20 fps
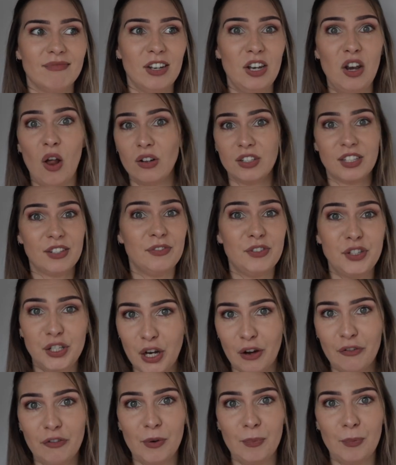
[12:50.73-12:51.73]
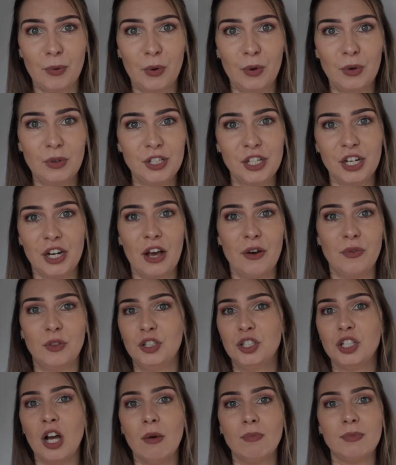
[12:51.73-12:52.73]
lots of stuff on board, you know, the
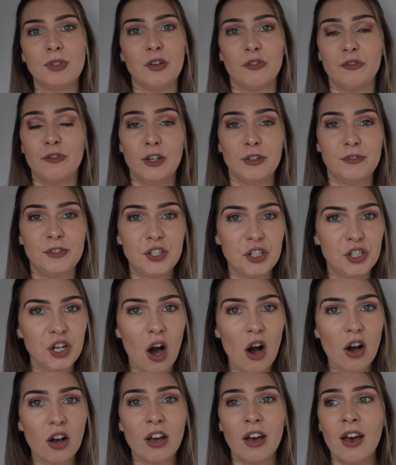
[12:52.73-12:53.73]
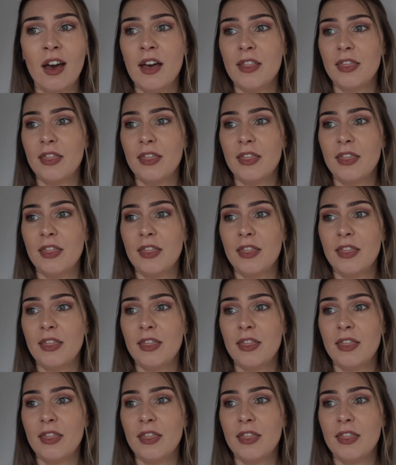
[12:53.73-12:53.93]
shops are full of stock,